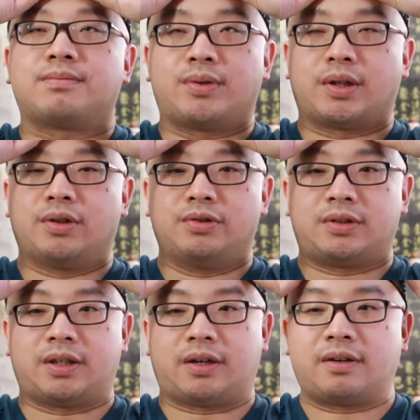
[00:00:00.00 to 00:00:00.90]
Pretty
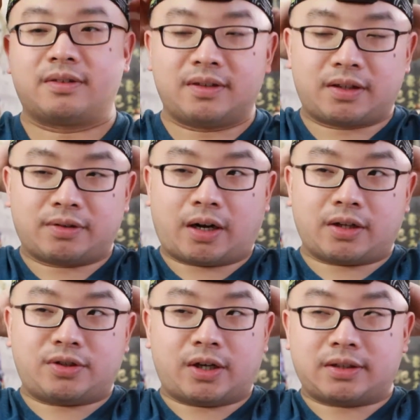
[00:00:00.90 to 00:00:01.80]
loose here. I need to
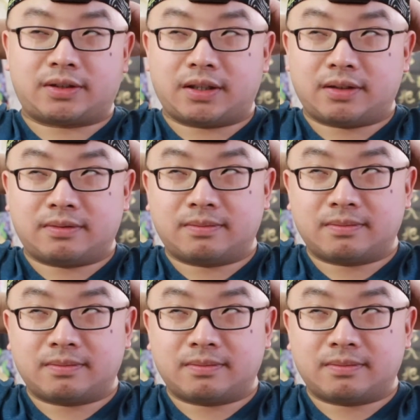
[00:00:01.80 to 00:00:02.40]
adjust it.